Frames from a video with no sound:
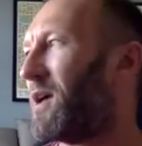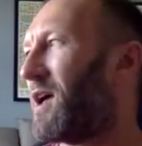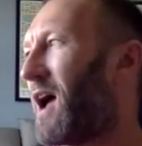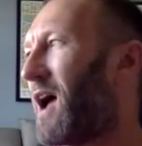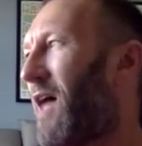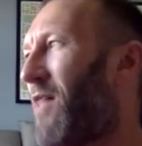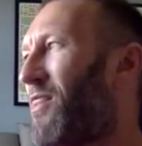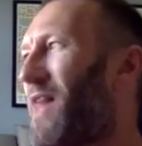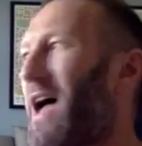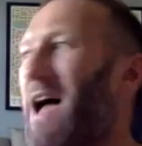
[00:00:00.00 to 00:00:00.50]

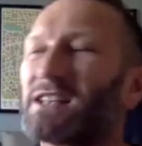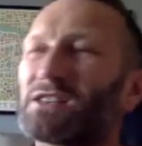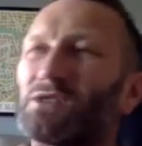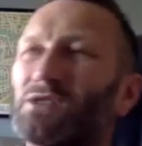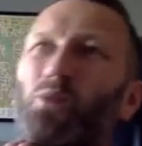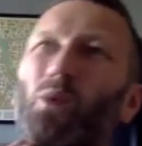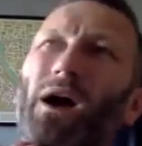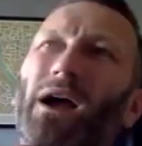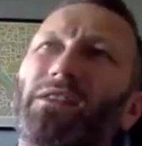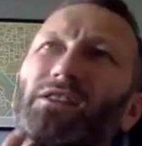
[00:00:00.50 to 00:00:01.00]
And that's
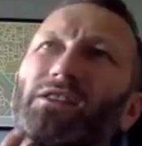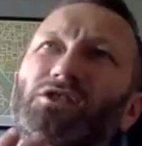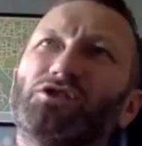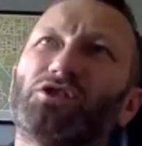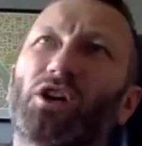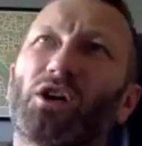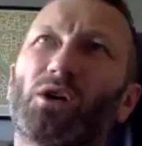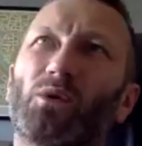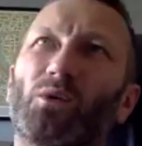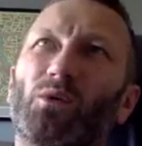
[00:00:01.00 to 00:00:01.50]
why the
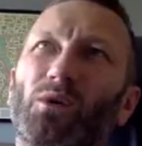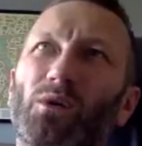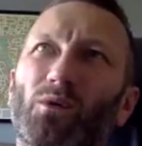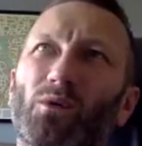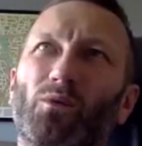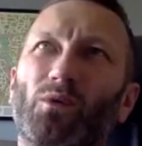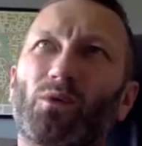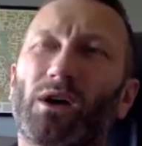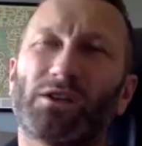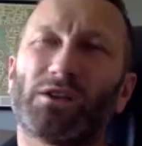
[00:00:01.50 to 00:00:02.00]
show
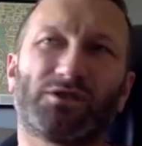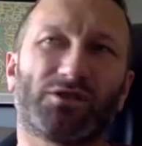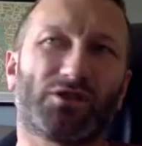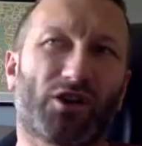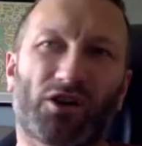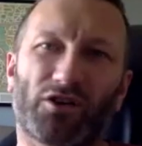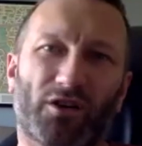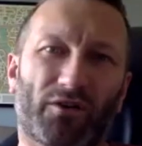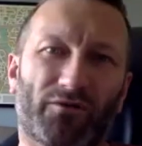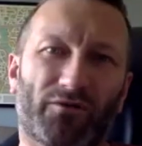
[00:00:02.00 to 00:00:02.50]
has
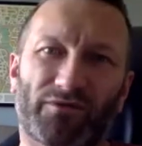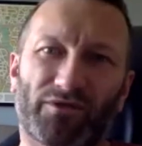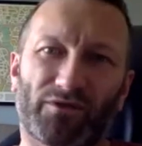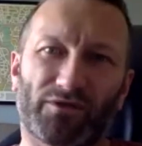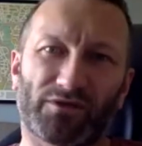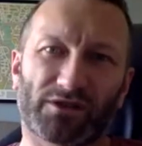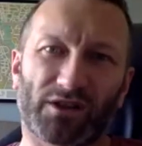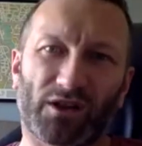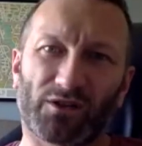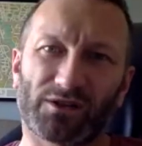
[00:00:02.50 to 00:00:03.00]
gone on for
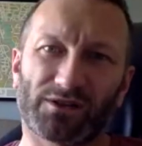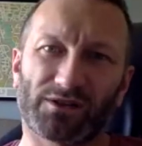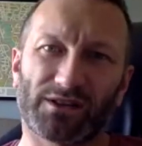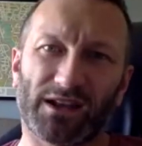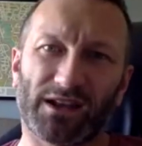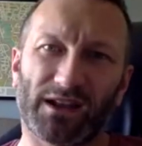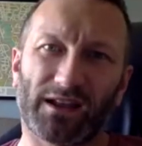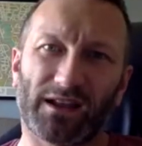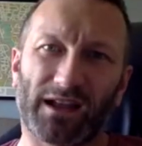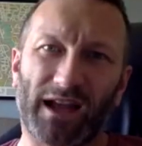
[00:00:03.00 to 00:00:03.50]
as long as
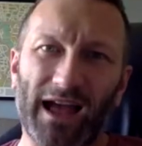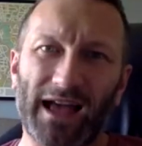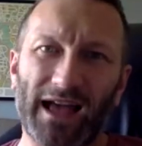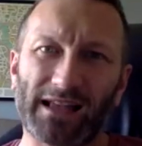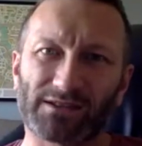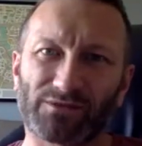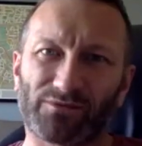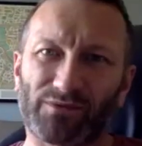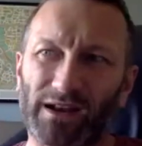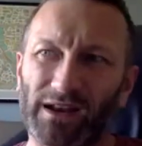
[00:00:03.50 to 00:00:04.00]
it
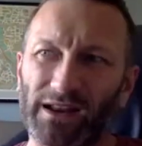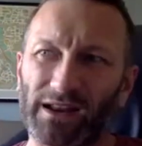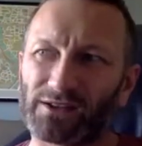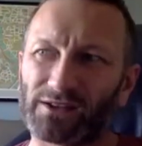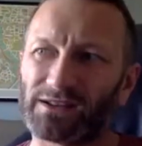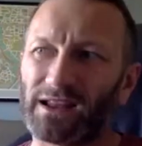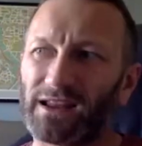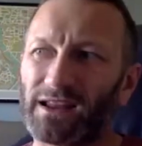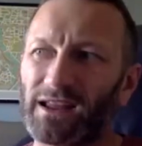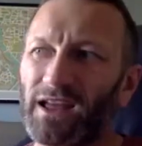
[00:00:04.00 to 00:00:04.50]
has, really, because
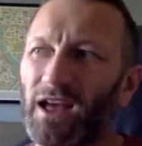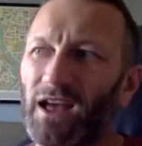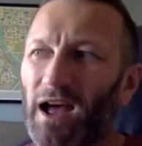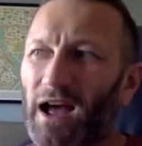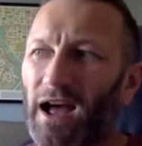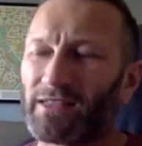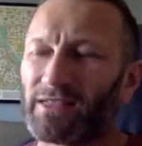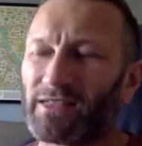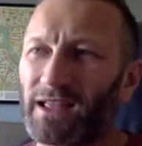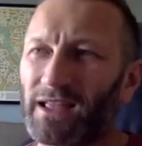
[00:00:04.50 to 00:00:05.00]
I
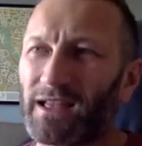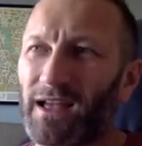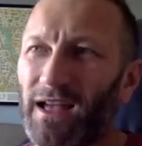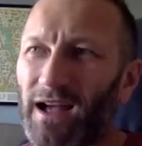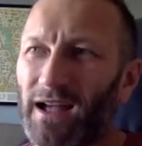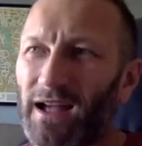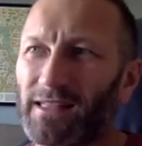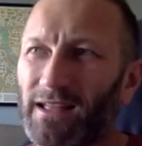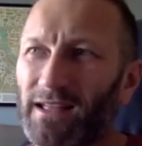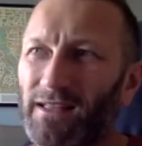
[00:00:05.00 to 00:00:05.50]
think
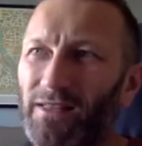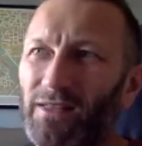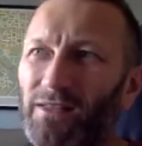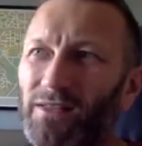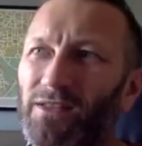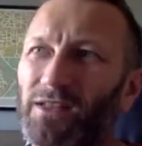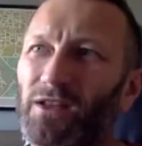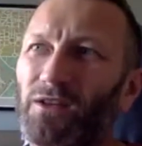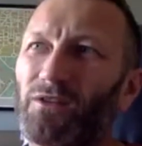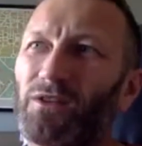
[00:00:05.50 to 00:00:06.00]

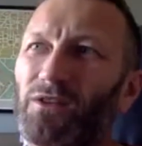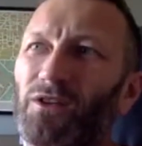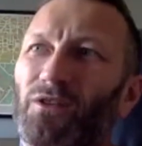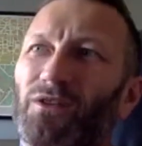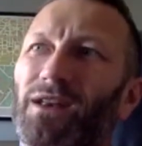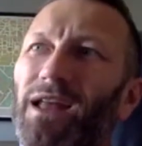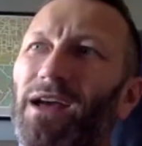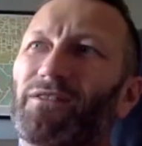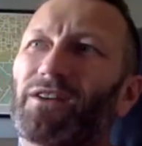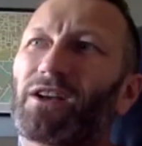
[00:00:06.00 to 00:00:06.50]
you
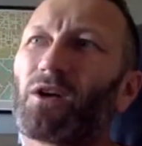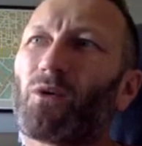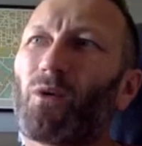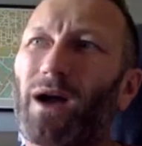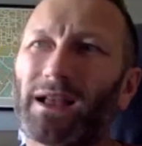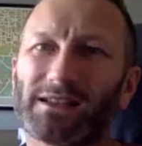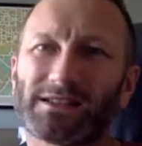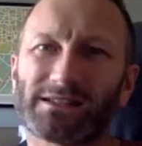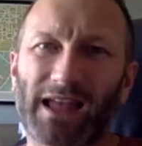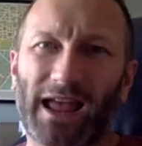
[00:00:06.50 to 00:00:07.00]
never
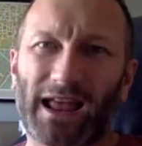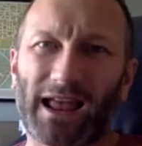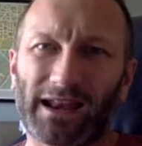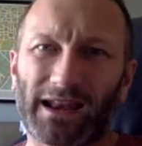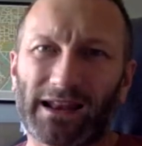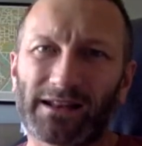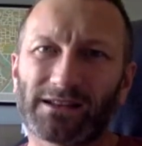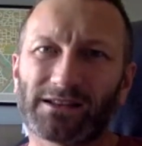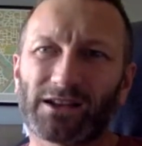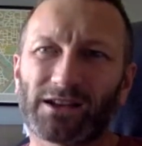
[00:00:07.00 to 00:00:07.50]
quite settle
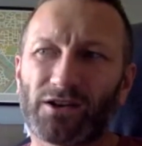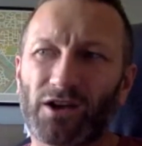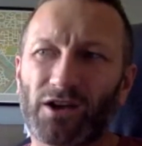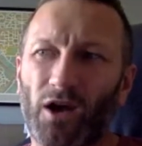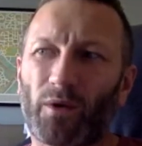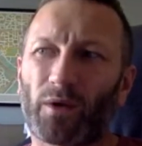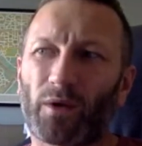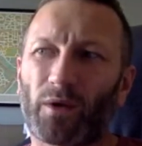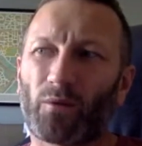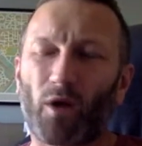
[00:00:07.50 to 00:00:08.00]
into
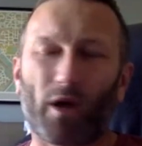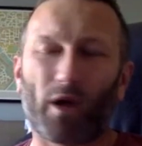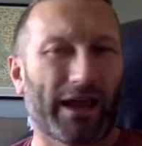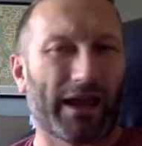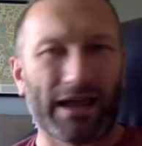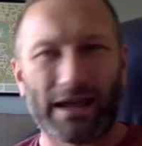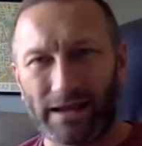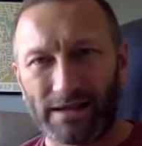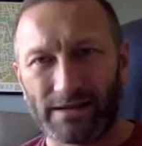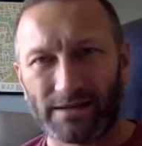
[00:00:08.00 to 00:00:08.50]
knowing what it
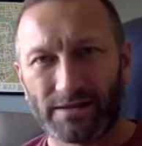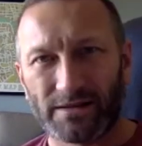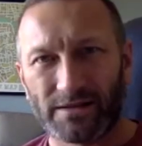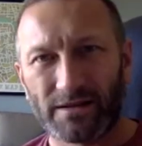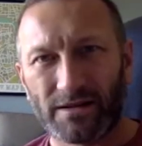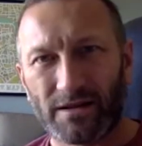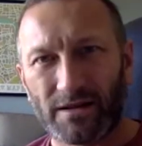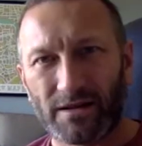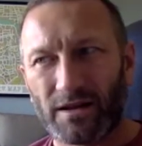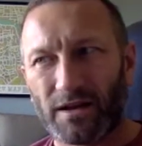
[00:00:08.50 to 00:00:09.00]
is
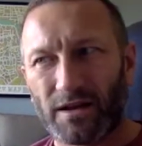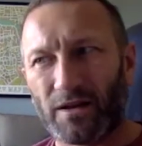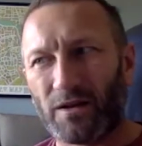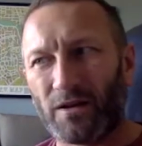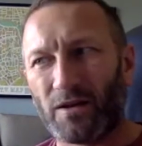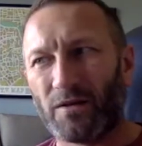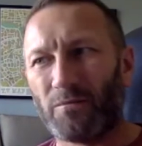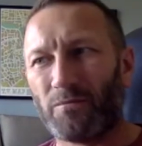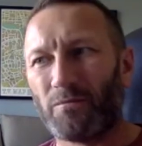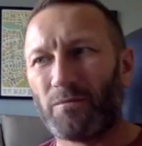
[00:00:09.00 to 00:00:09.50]

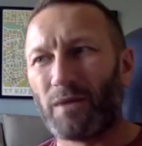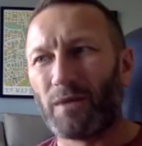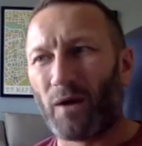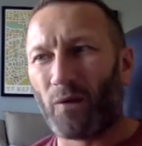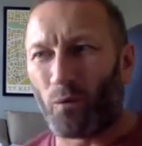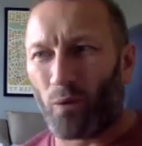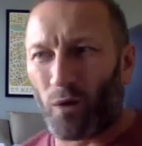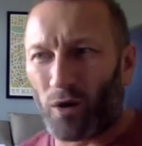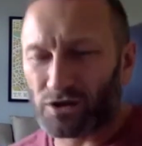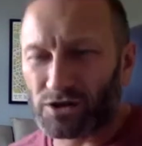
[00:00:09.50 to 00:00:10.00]
and
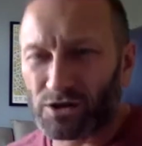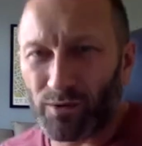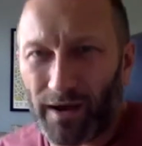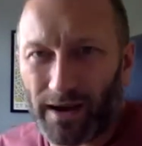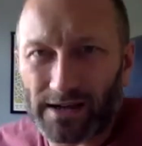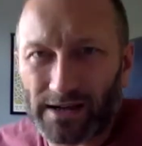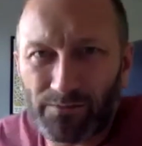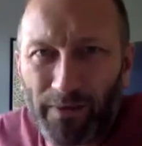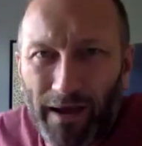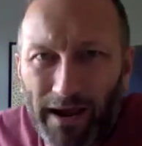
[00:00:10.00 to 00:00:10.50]
what to
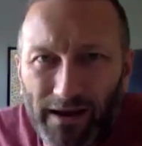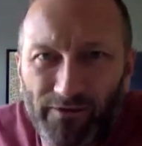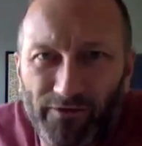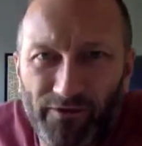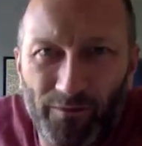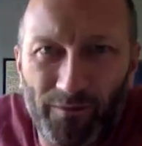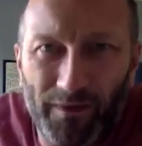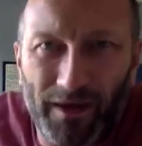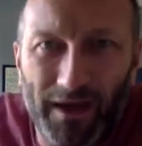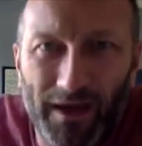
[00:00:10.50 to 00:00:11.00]
expect from it.